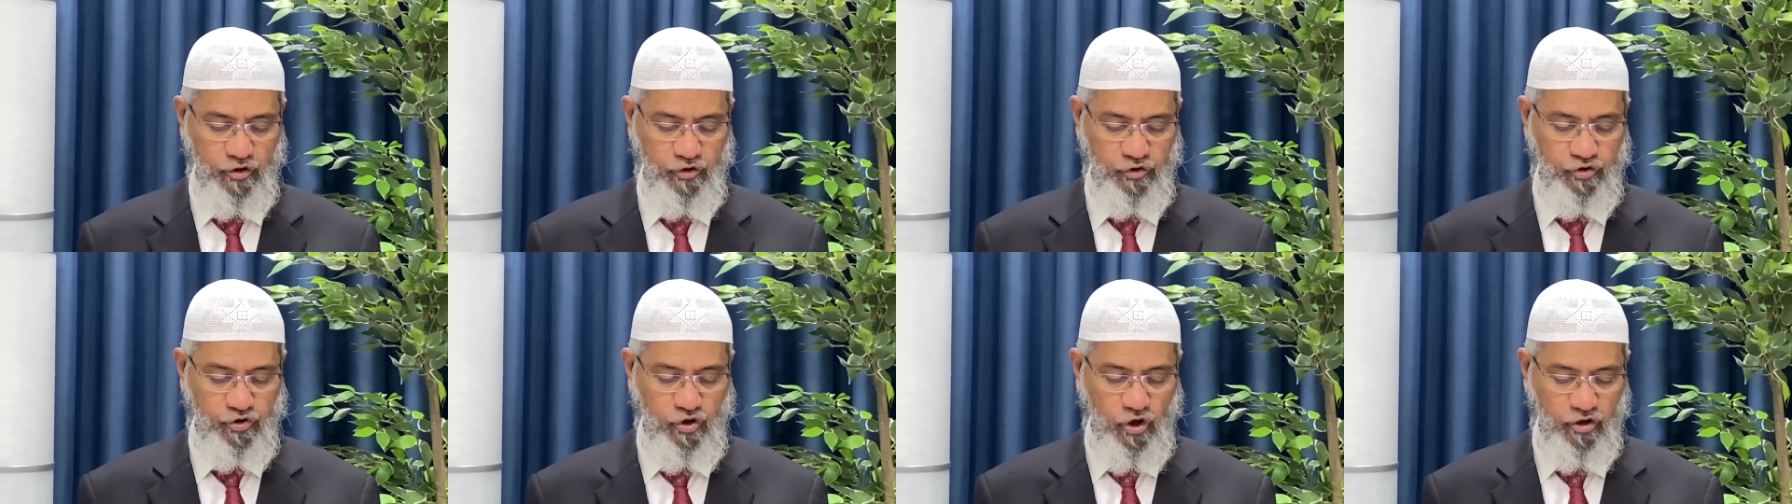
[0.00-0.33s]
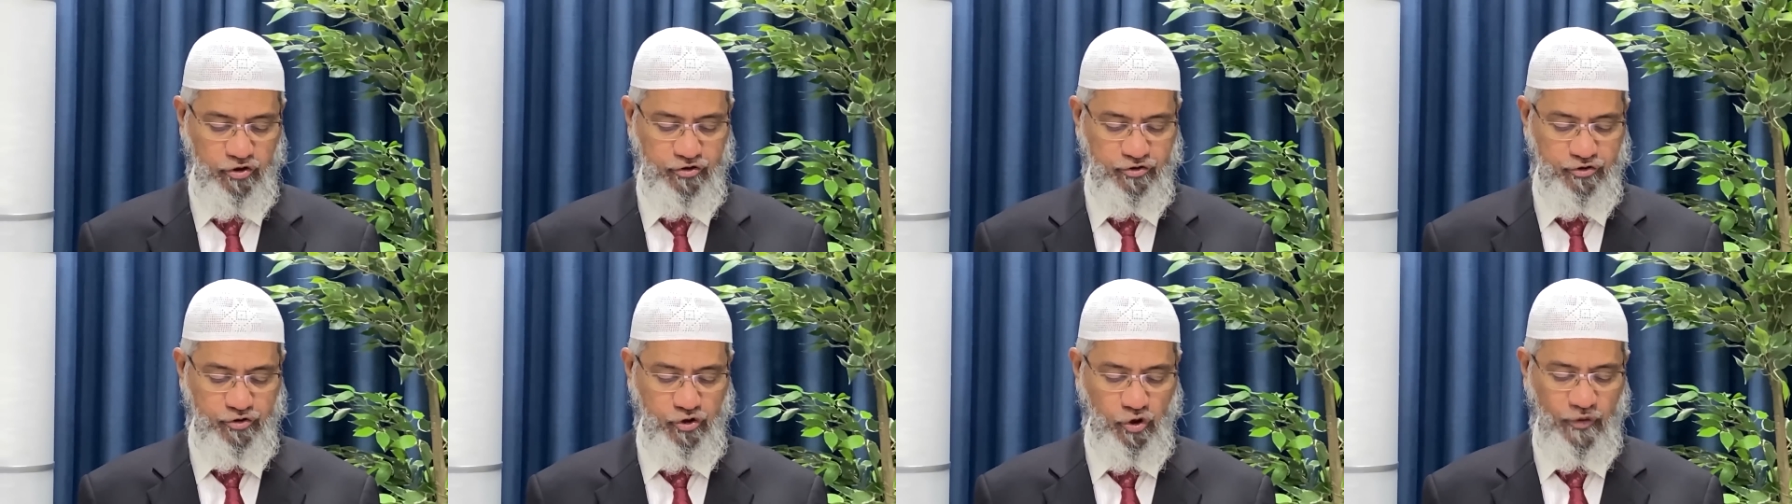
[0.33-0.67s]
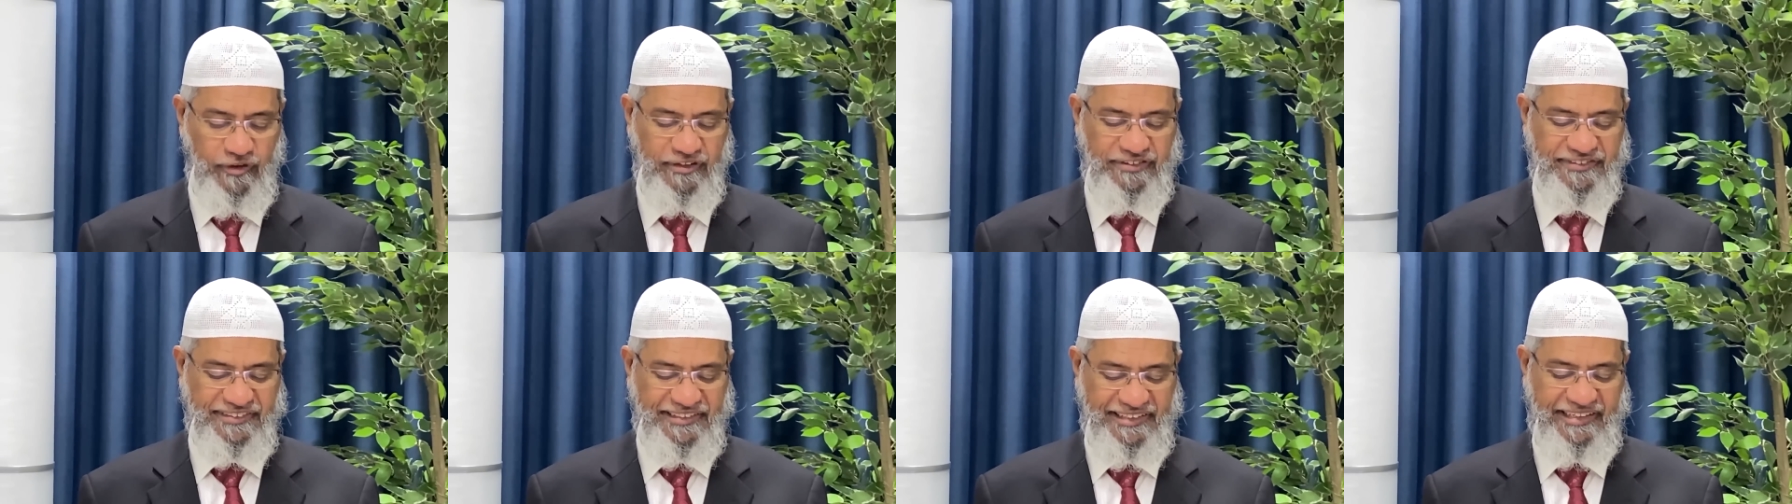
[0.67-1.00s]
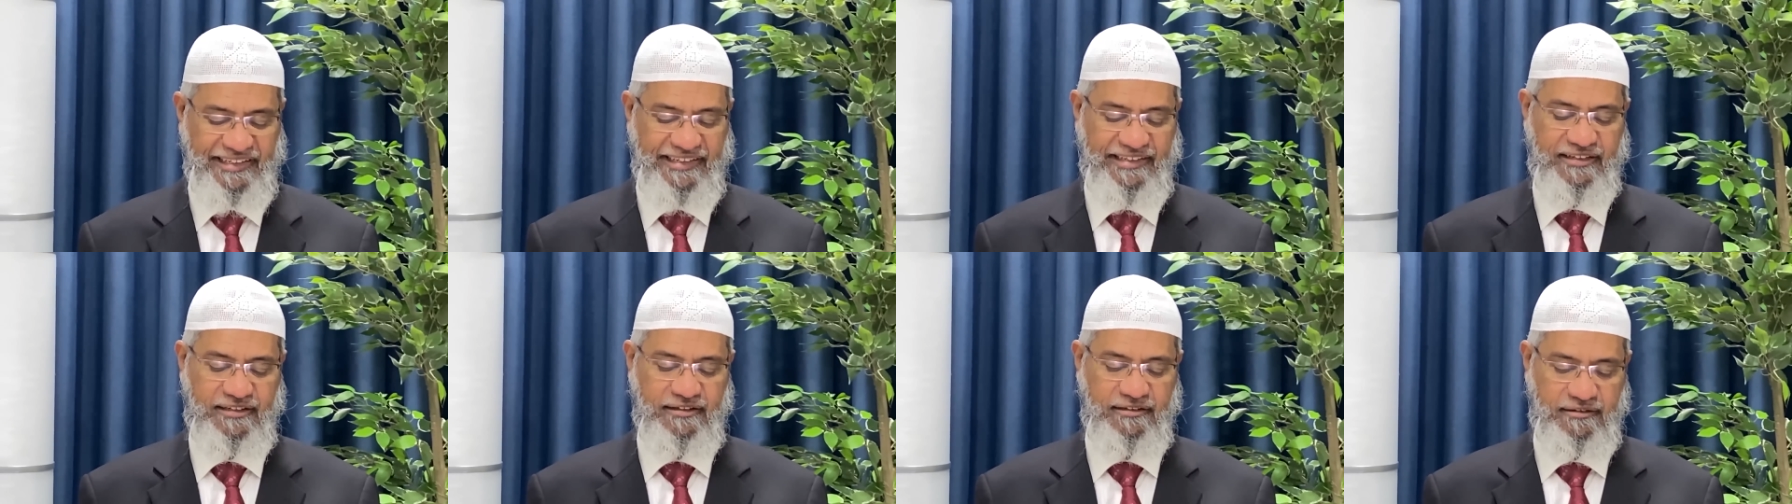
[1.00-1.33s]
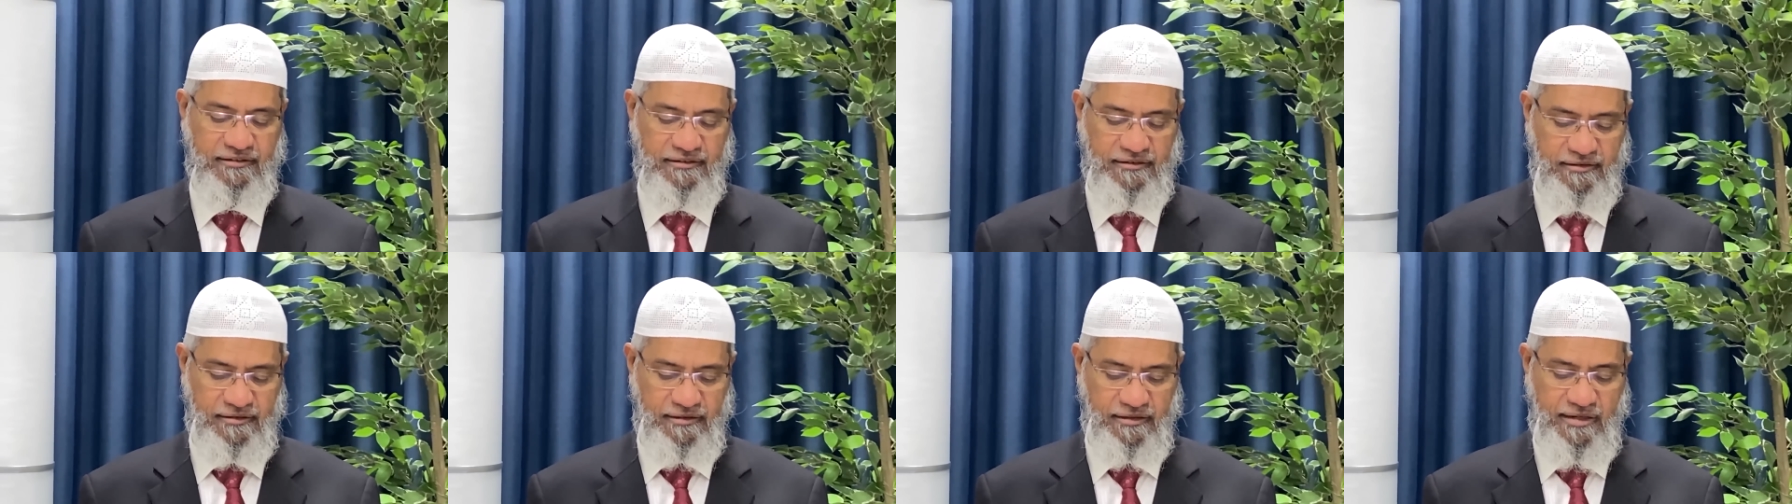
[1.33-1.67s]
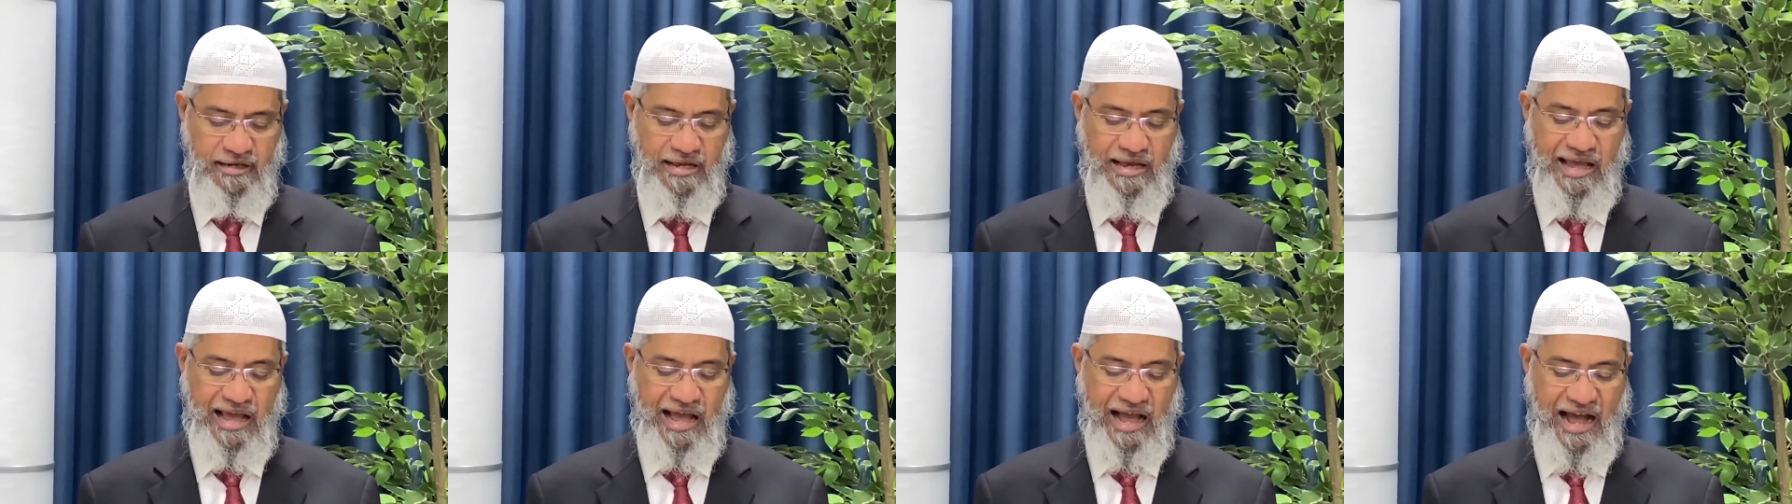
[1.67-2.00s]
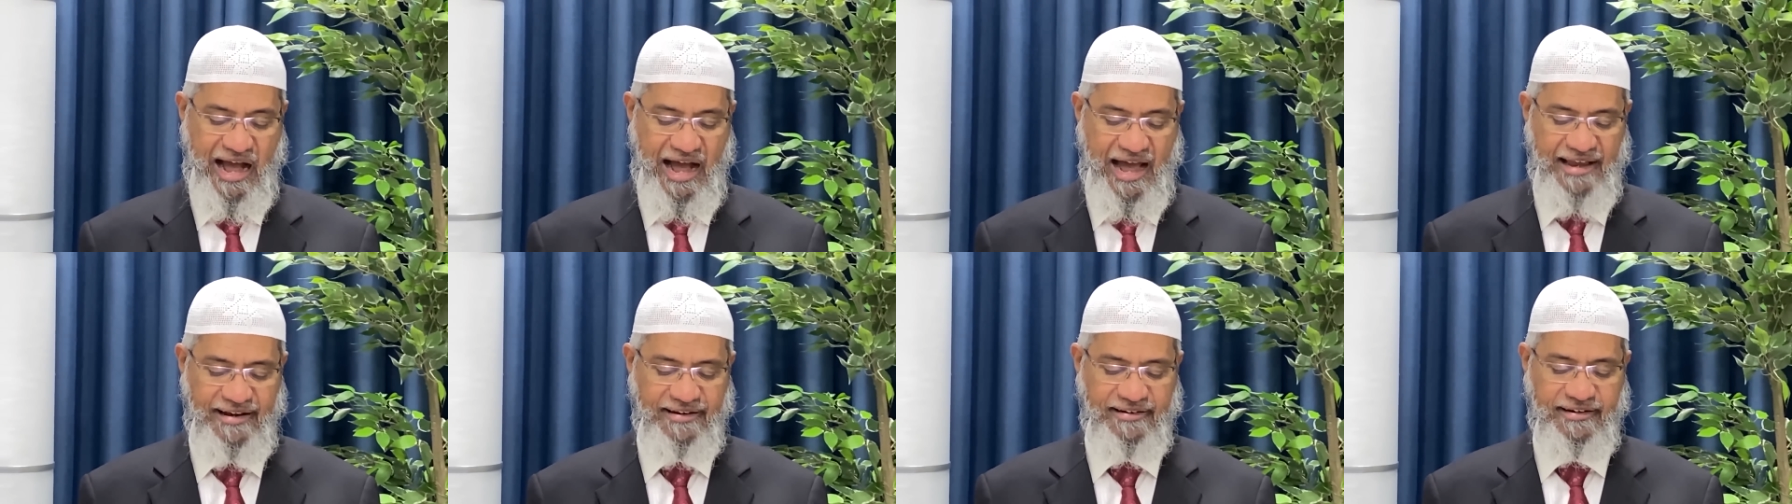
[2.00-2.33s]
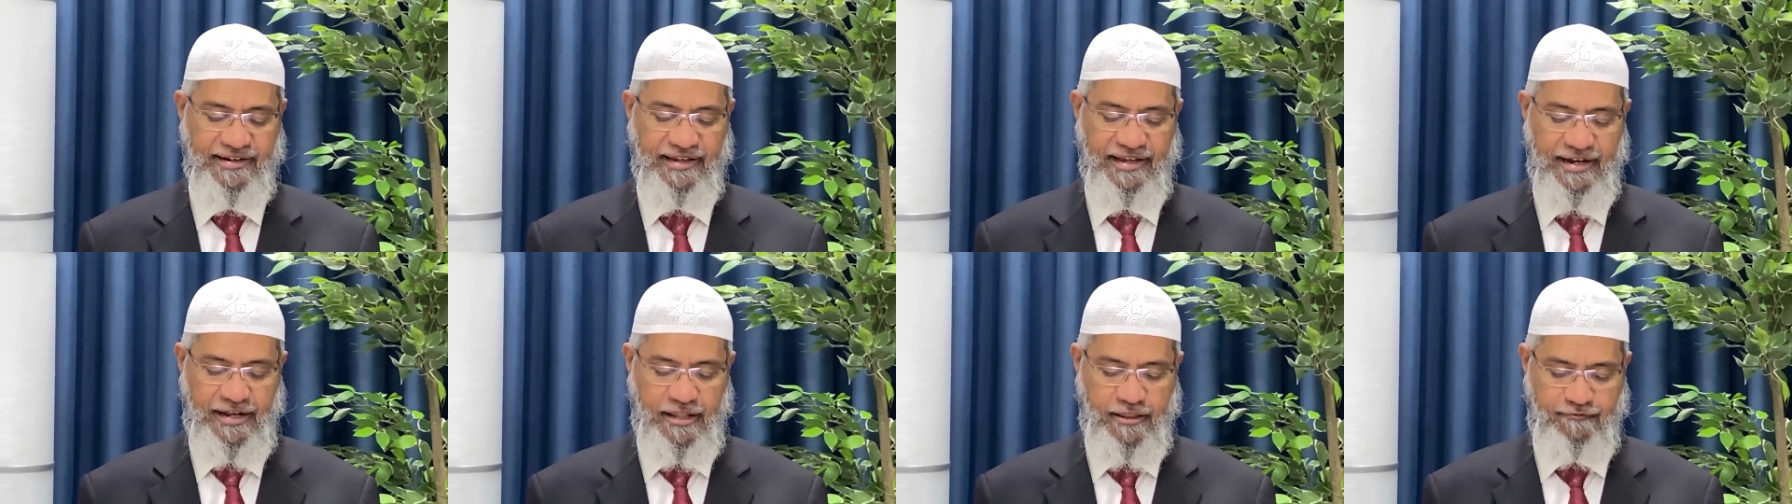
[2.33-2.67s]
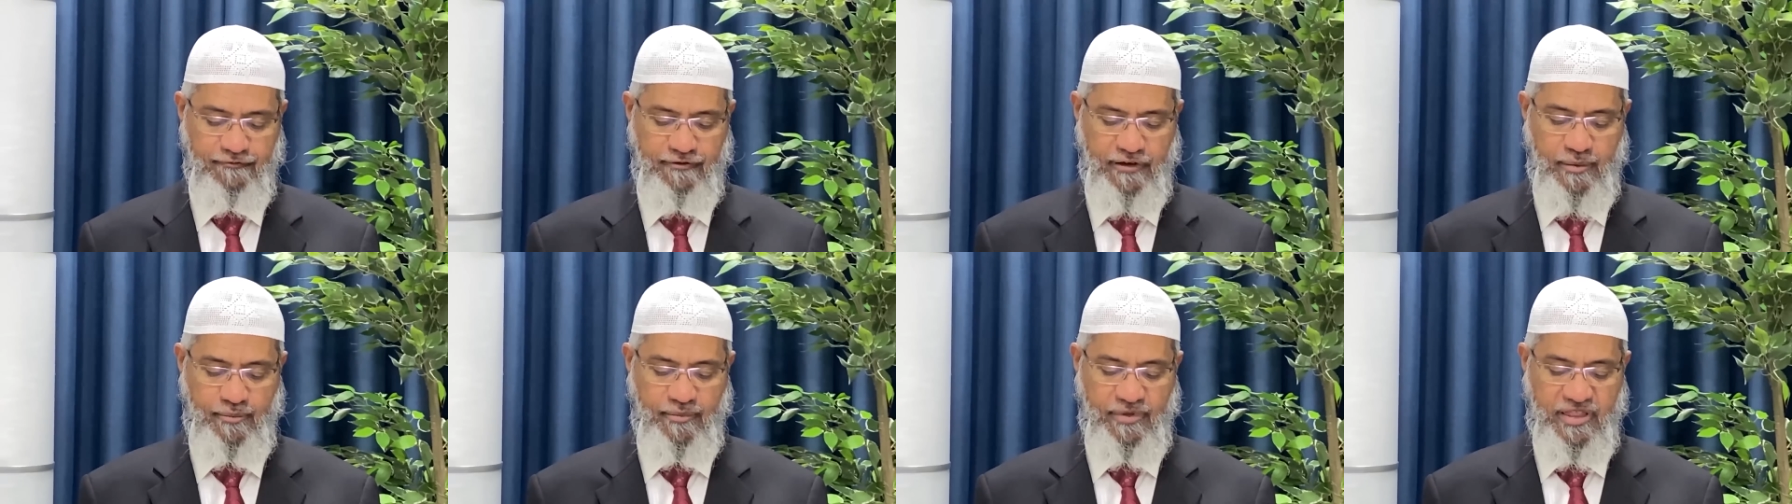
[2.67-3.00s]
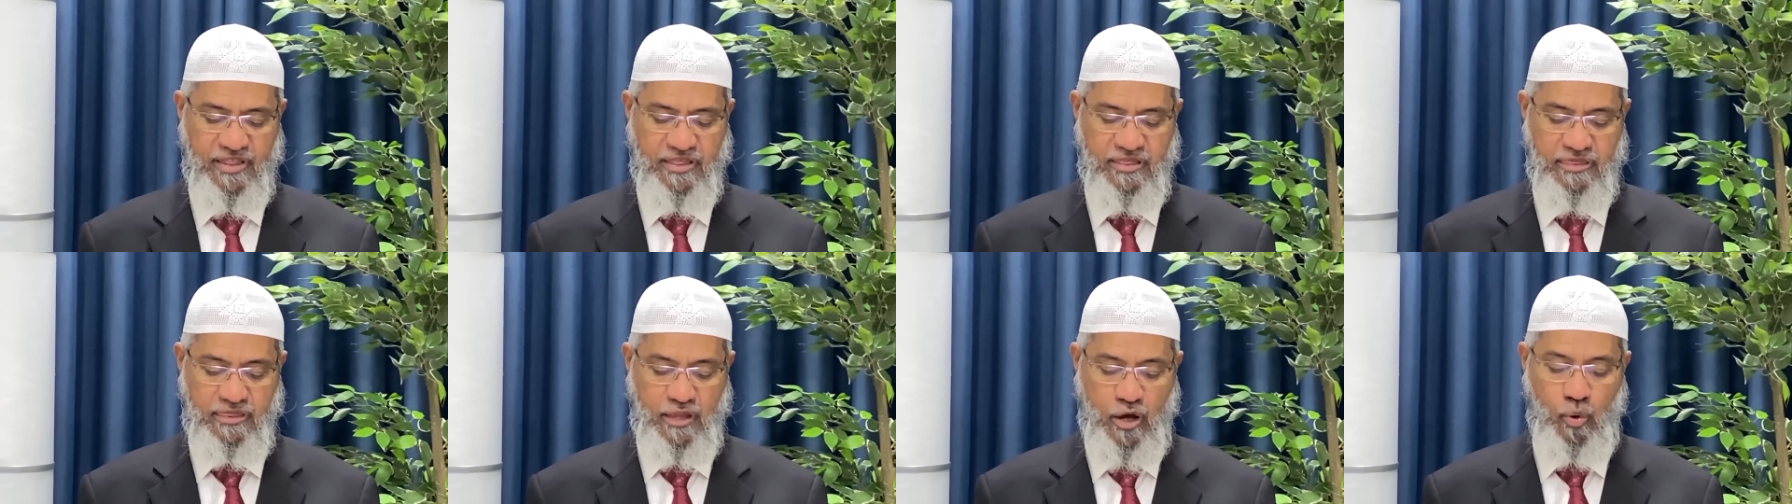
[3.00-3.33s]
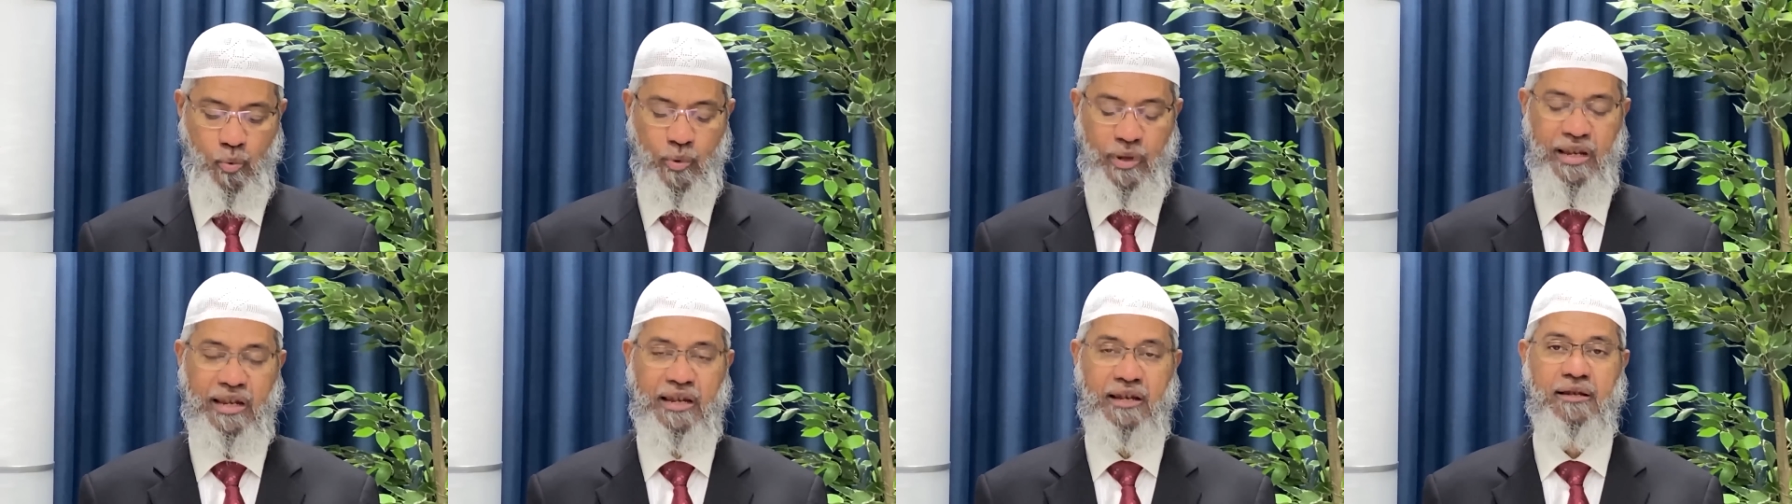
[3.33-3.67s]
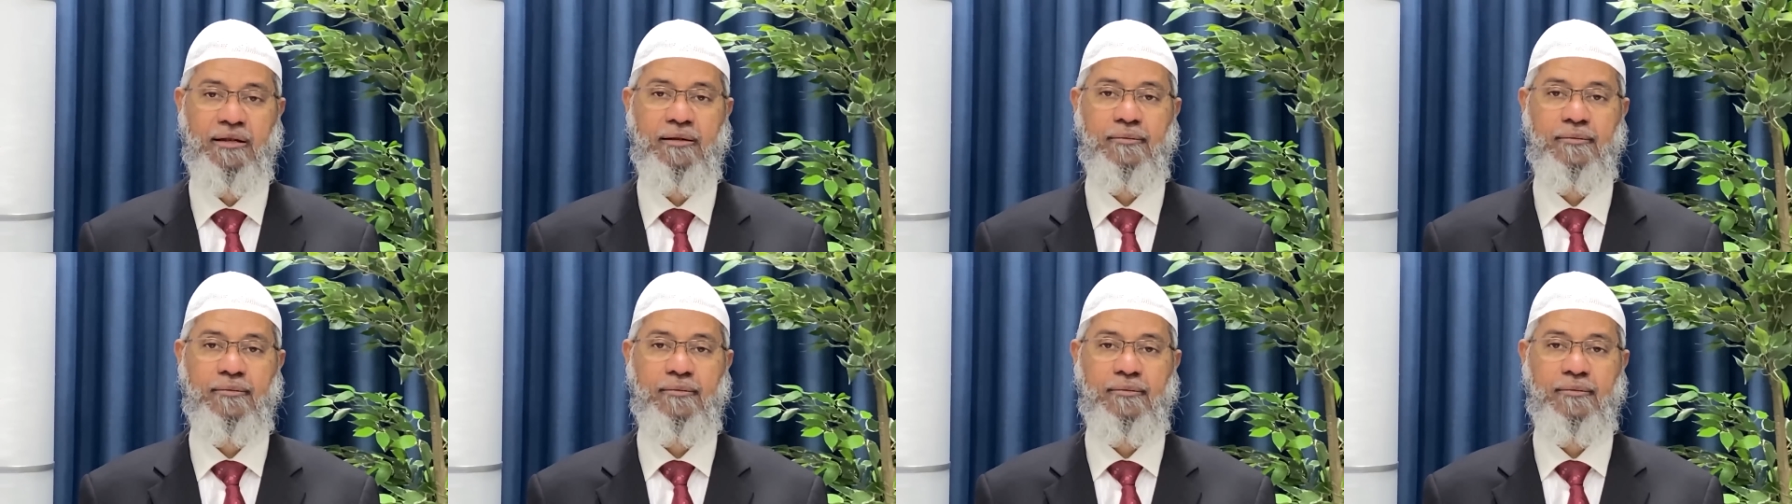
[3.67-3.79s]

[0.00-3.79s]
Dostoevsky asked in his famous novel,